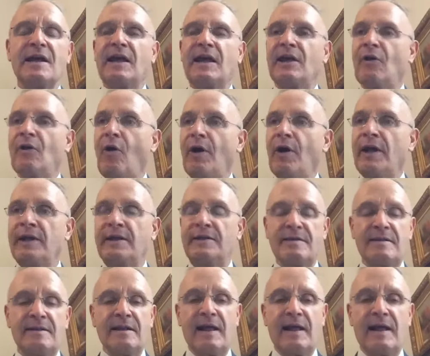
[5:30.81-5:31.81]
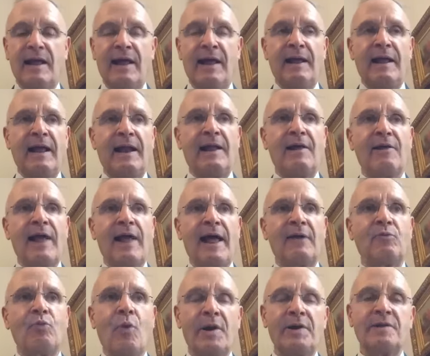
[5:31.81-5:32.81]
And I'll
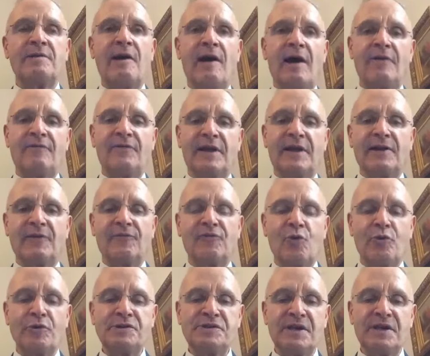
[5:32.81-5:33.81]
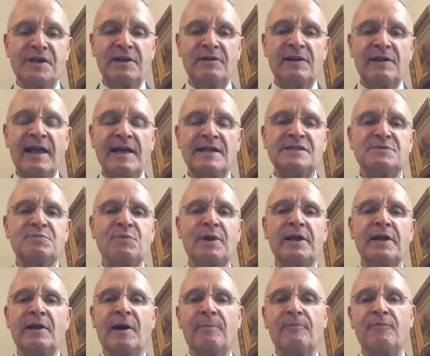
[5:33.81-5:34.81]
add one caveat. Of course, it takes
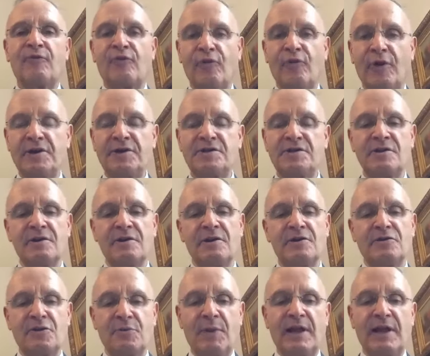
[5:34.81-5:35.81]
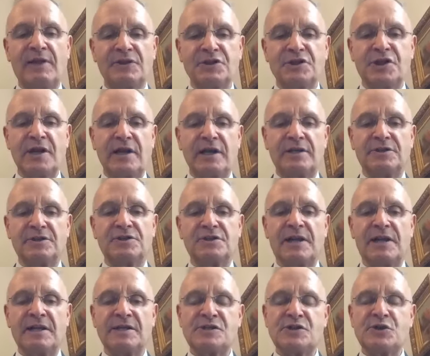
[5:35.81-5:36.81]
money up front to make the change.
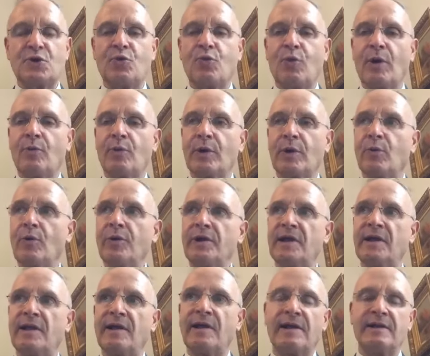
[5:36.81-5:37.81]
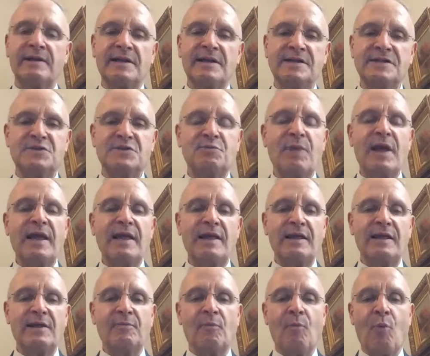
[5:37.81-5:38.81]
And so what we're working on is making
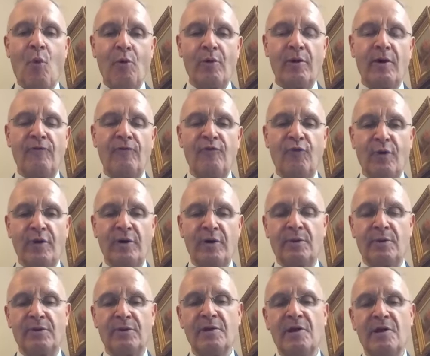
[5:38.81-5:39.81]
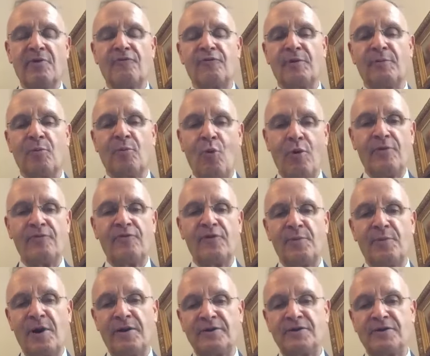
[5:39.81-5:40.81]
it more affordable for more
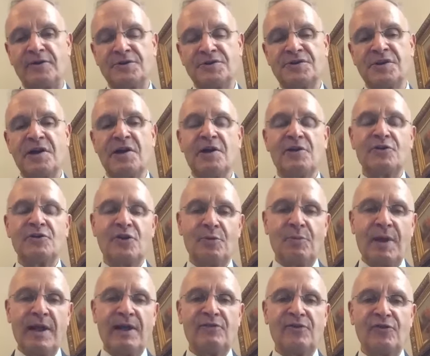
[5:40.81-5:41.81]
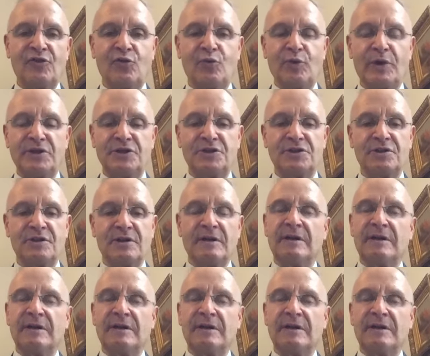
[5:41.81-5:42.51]
Vermonters to make the switch.